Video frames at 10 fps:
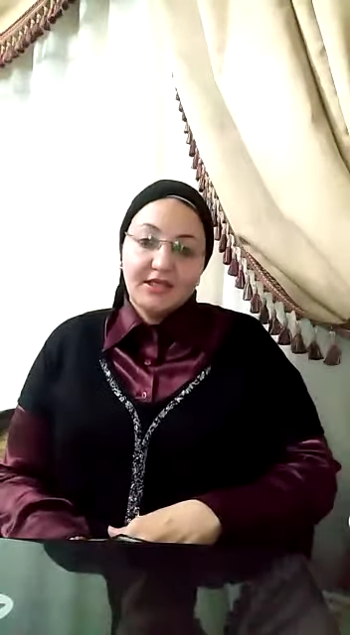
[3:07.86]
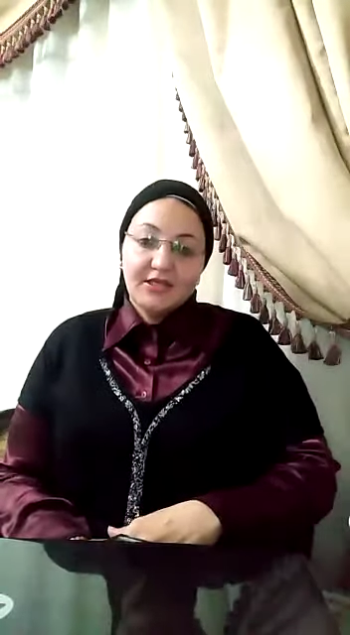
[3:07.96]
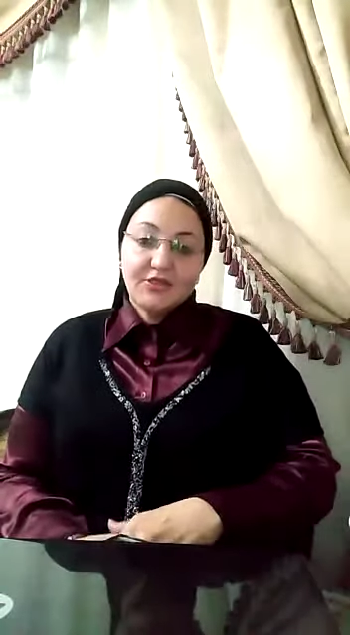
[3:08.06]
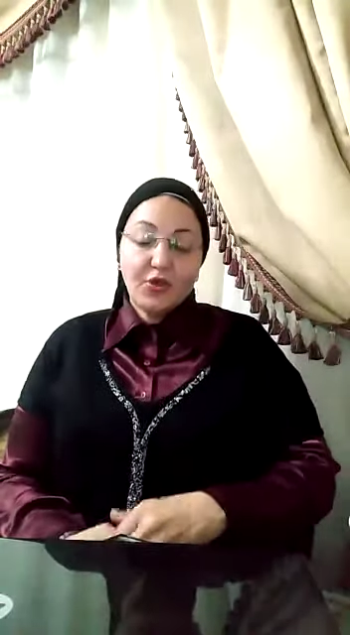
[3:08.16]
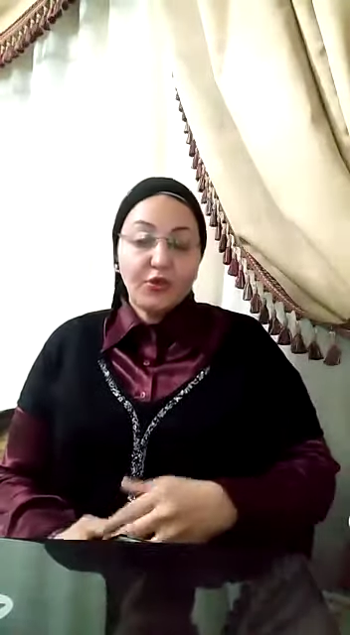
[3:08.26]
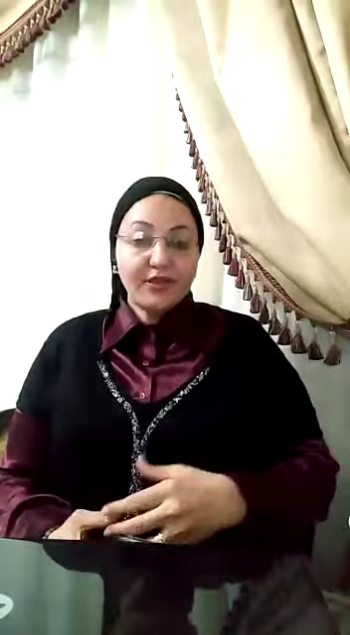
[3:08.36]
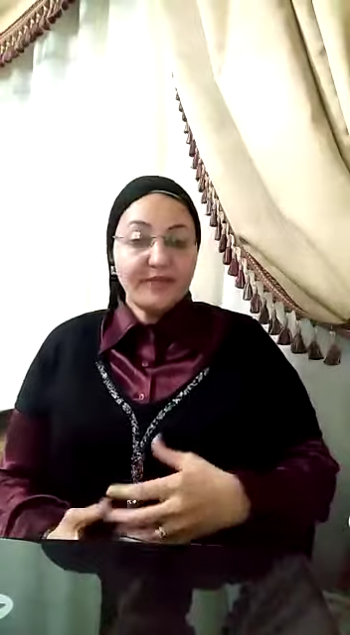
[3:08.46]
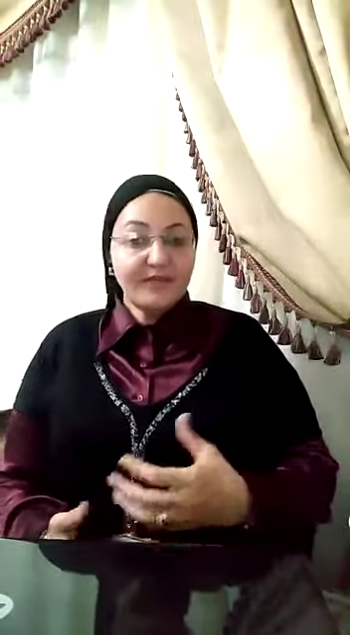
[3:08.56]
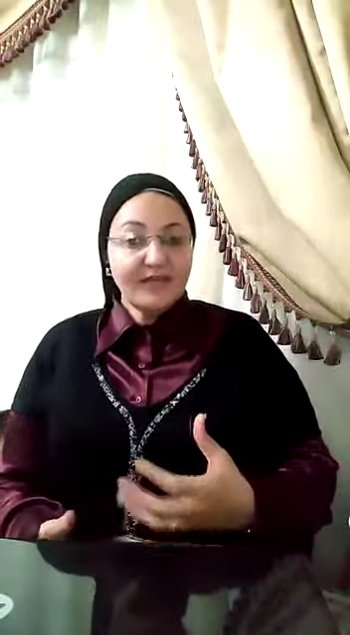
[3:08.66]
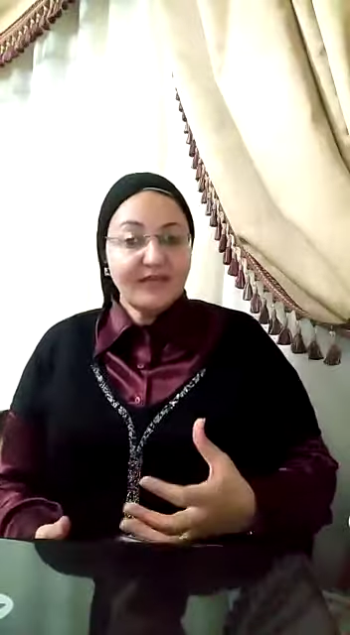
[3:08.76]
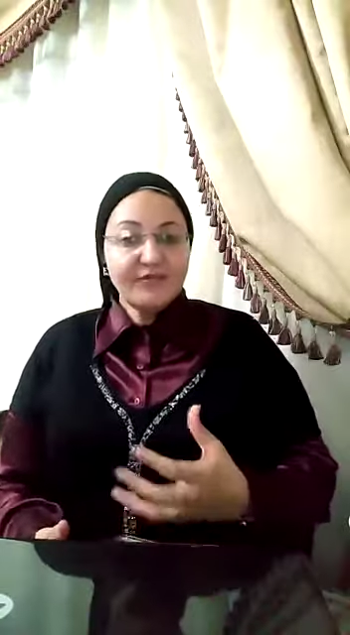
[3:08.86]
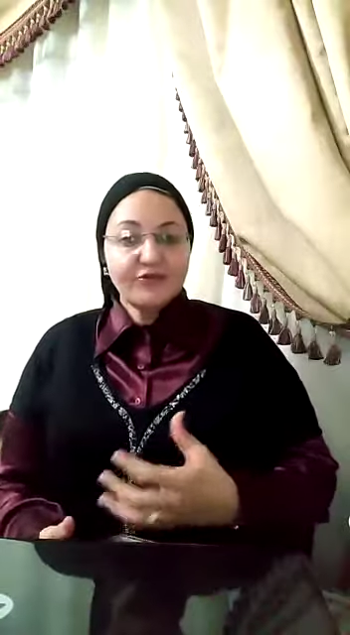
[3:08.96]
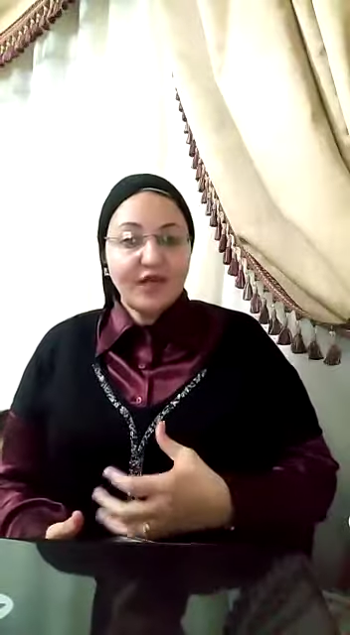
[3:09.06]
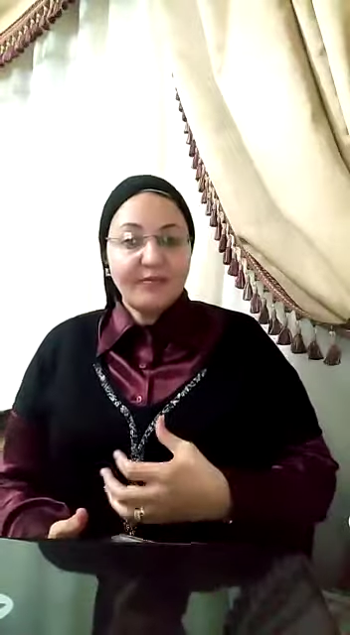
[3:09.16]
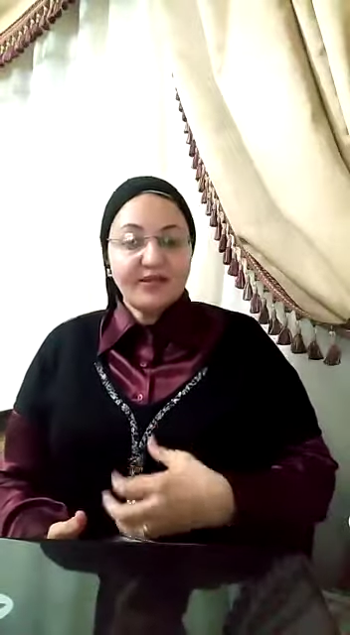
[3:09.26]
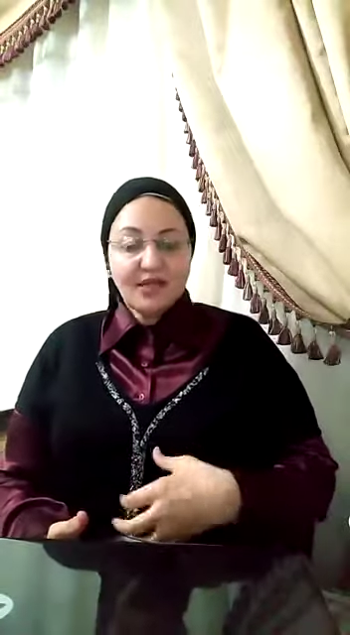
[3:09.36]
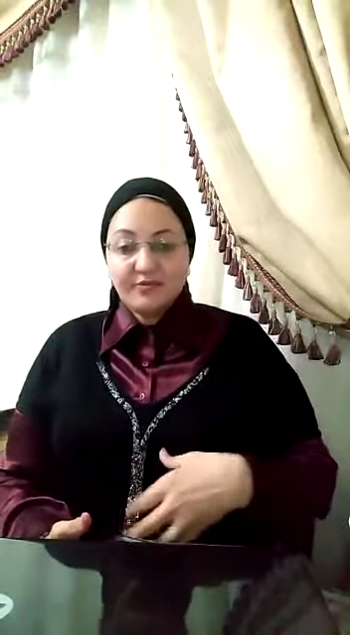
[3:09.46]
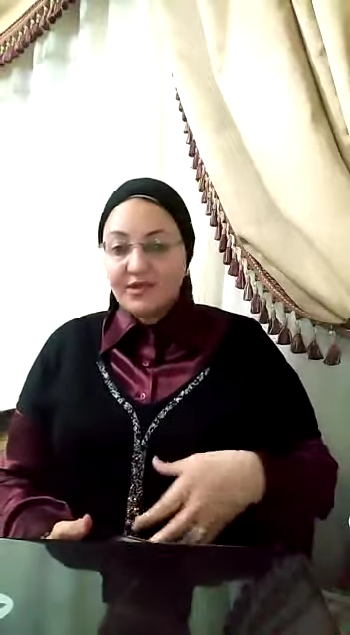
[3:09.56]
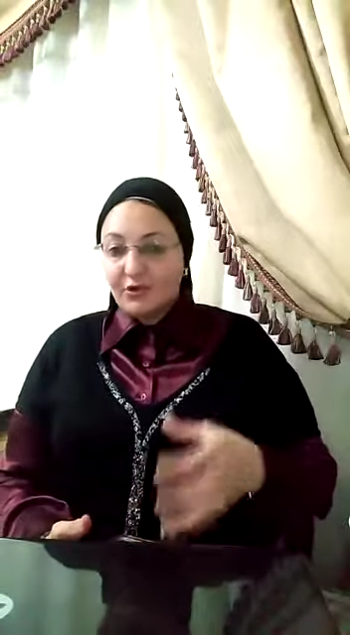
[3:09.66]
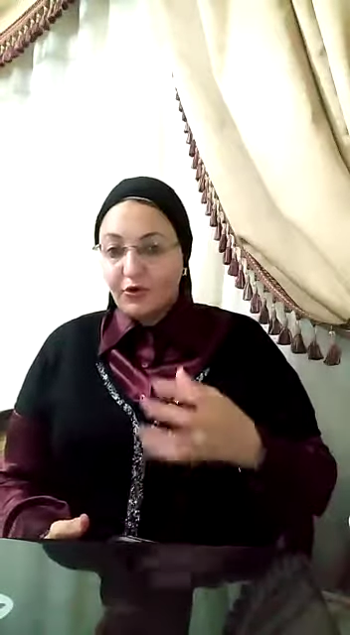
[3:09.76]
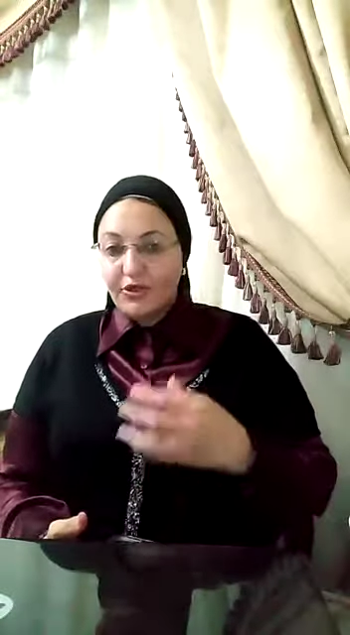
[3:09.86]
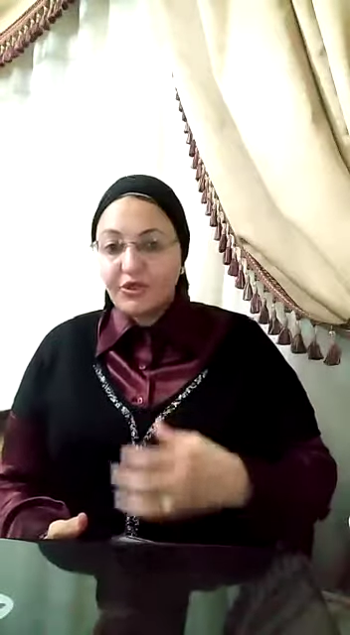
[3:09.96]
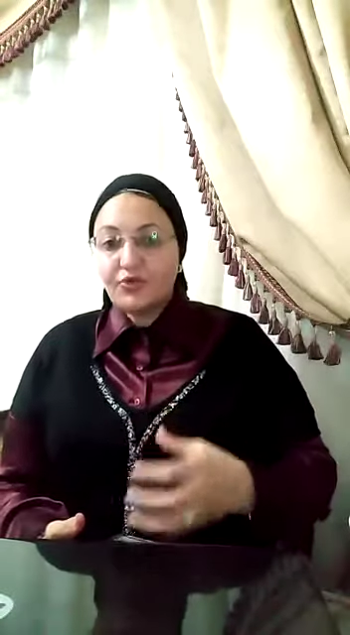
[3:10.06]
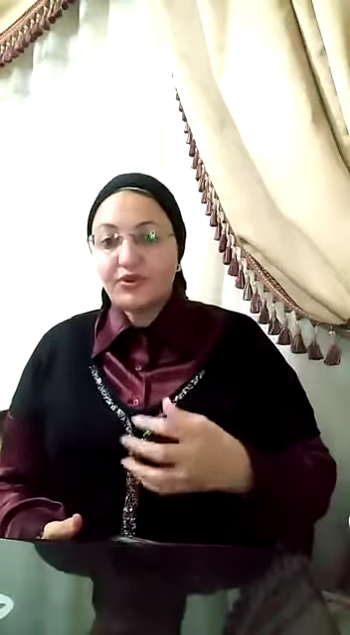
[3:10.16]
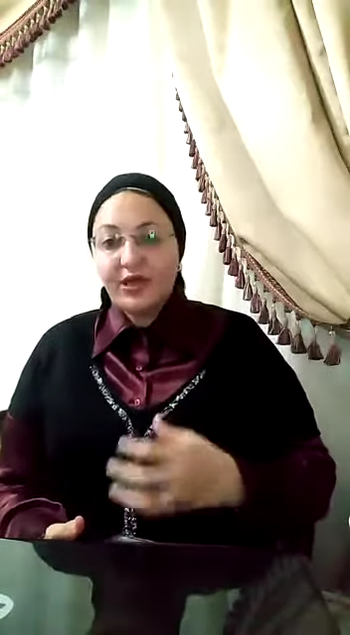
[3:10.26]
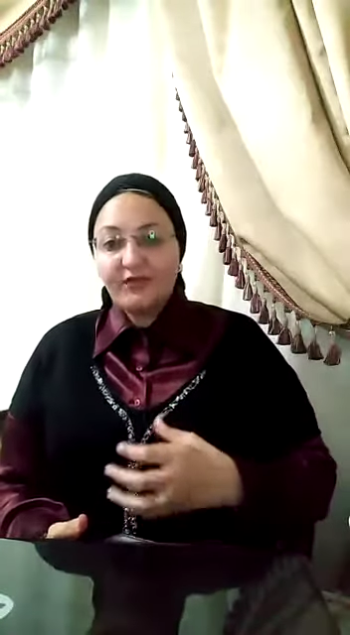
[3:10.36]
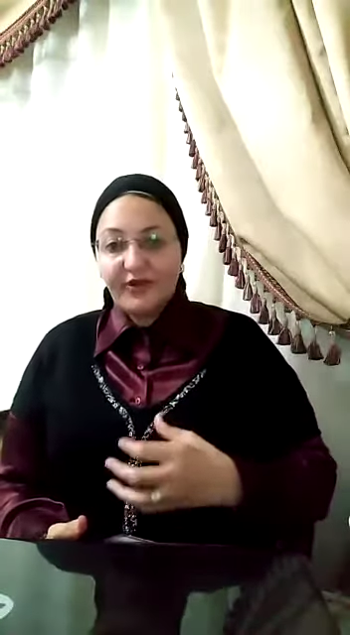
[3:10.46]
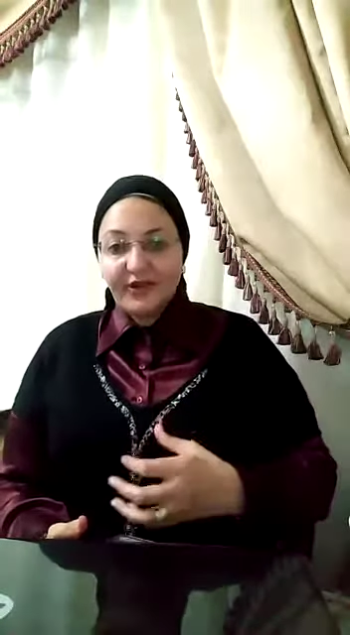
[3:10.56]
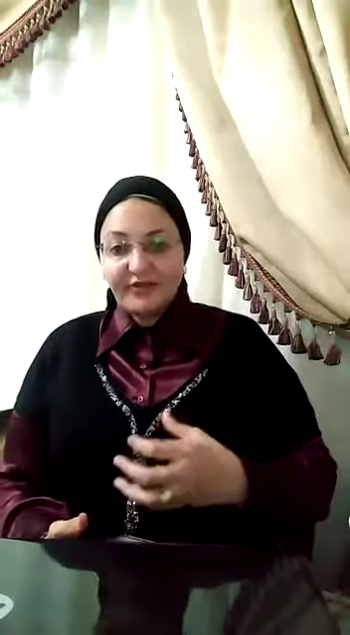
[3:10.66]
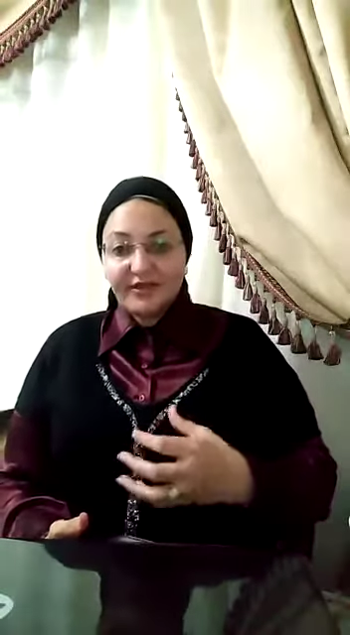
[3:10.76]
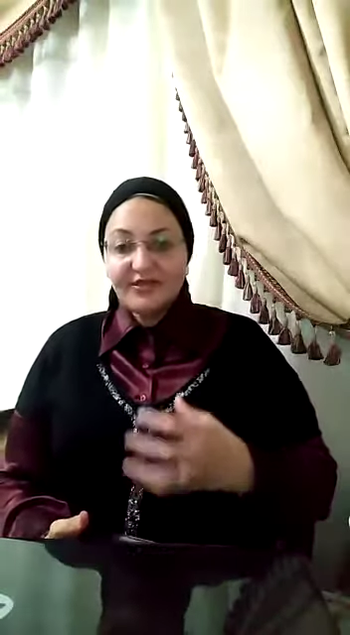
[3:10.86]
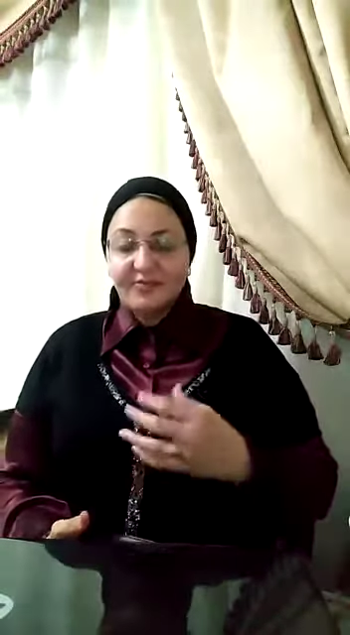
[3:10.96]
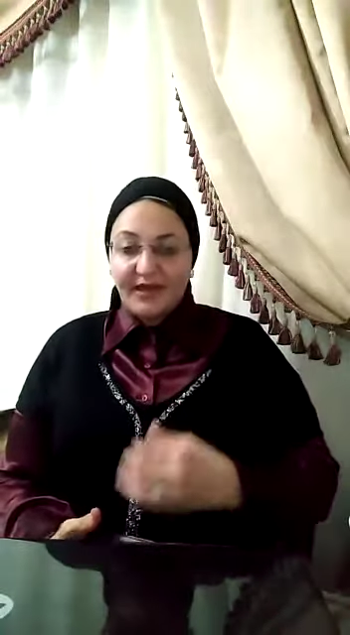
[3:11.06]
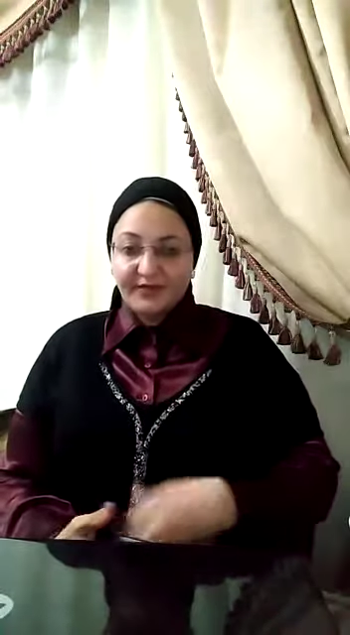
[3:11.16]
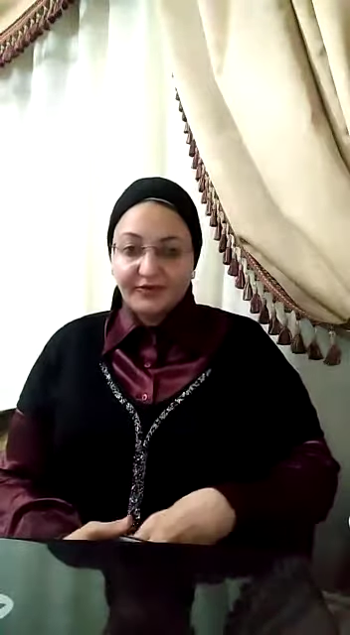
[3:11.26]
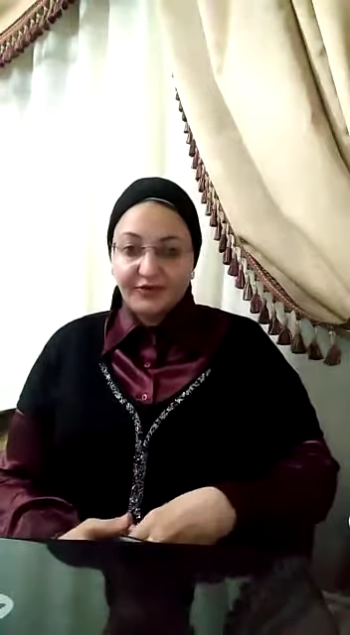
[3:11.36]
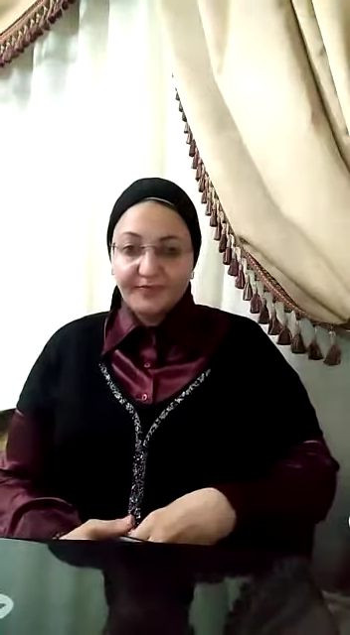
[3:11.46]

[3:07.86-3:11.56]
So let me give you some examples in order to clarify this matter.